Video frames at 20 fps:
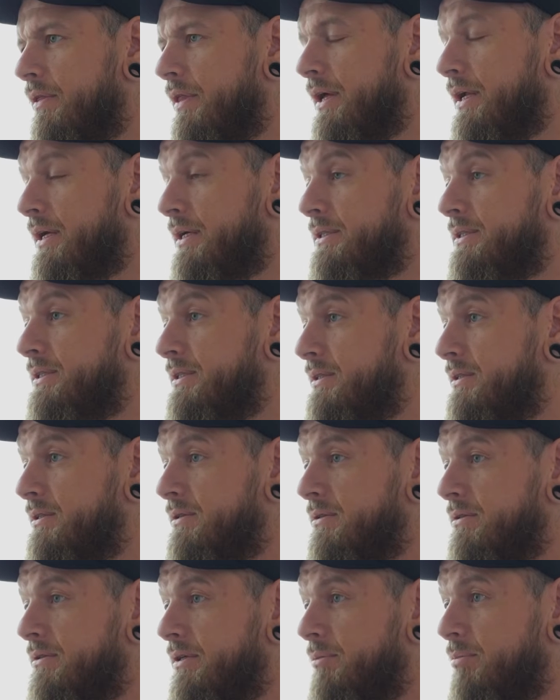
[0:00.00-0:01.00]
that
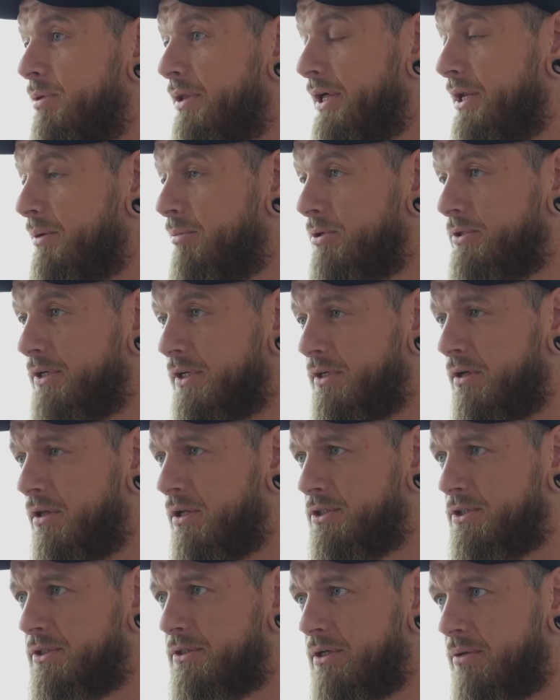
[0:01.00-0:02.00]
is implantable
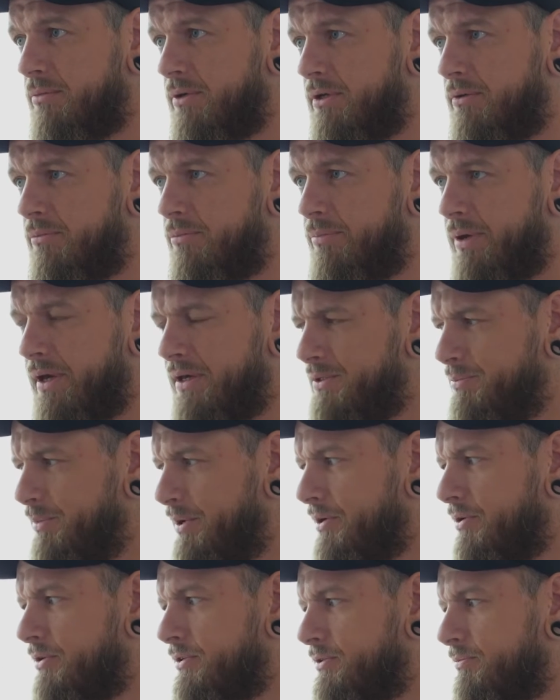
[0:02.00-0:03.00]
technology. I mean,
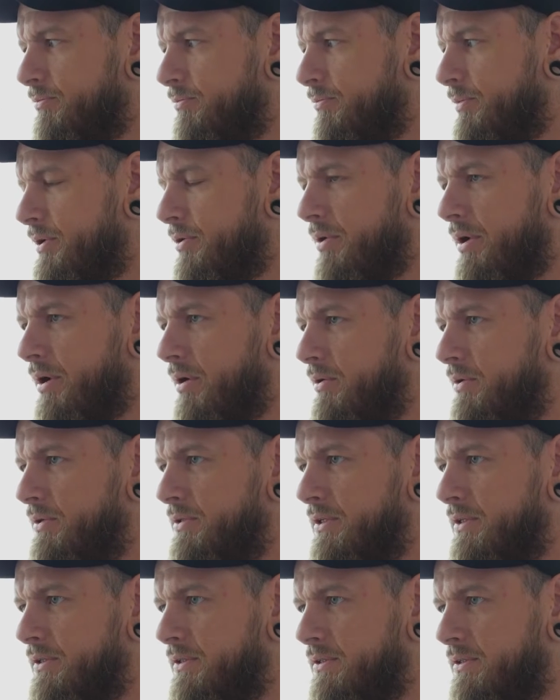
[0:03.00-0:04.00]
pacemakers have been around
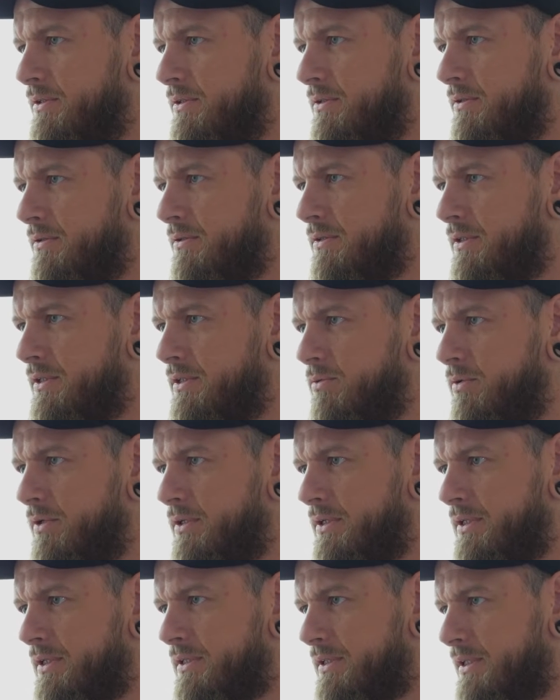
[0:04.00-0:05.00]
since, since
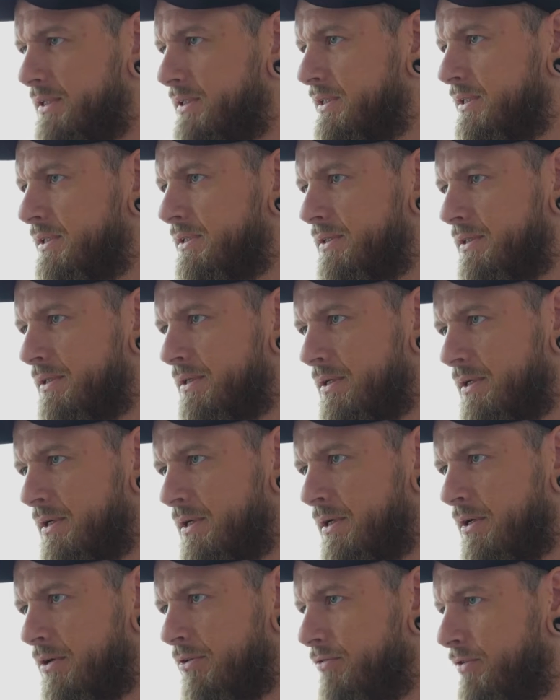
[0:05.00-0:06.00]
what, the 60s?
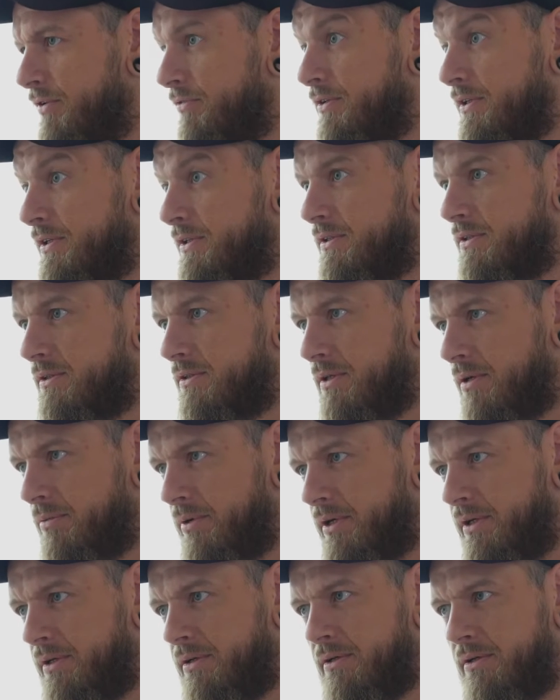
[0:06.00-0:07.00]
50s. 50s. I
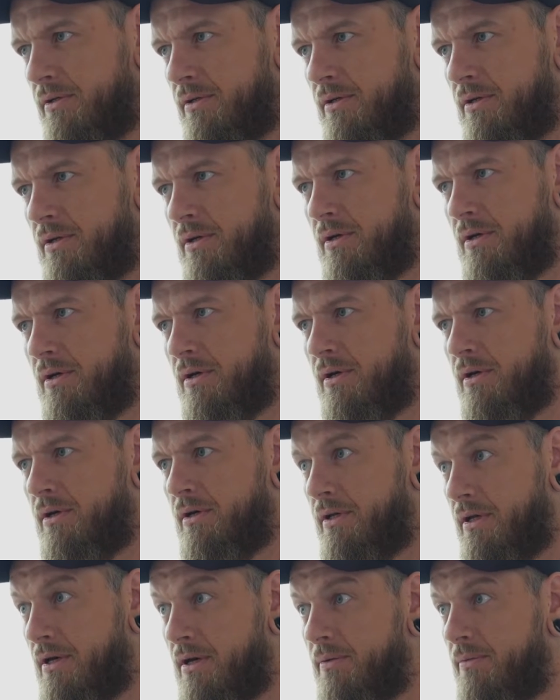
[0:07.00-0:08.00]
mean, Swedish invention.
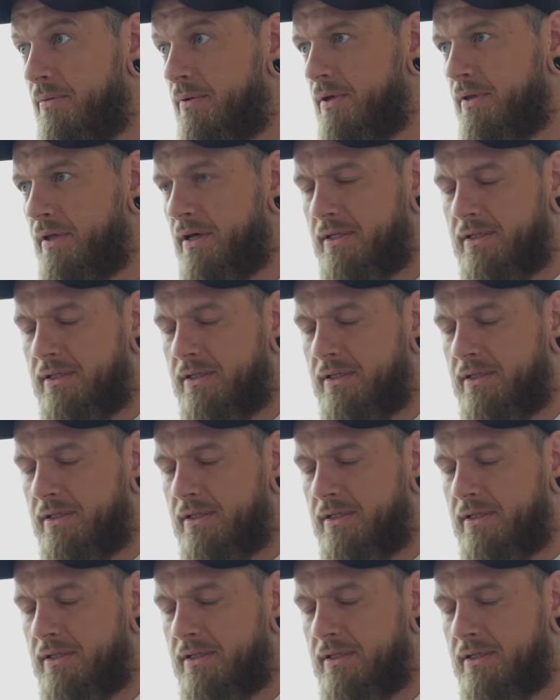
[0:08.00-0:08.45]
Yeah, and